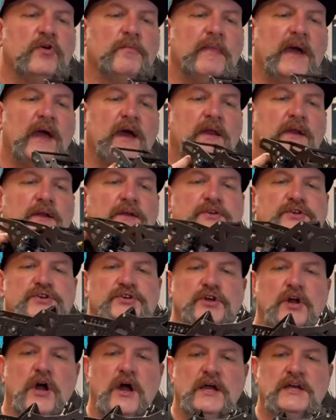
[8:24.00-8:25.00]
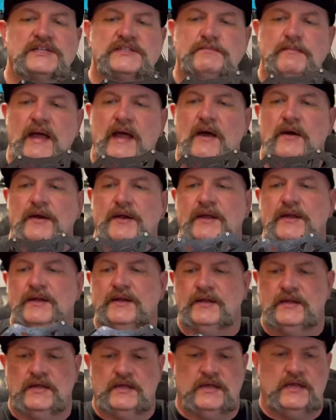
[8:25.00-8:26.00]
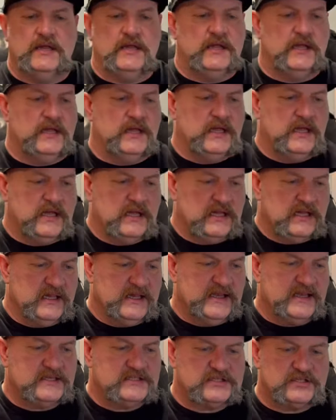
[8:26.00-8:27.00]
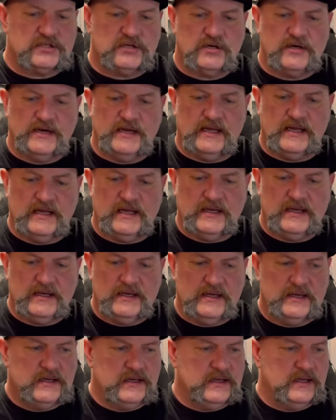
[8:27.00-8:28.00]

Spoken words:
mounted, shocks mounted, links are in.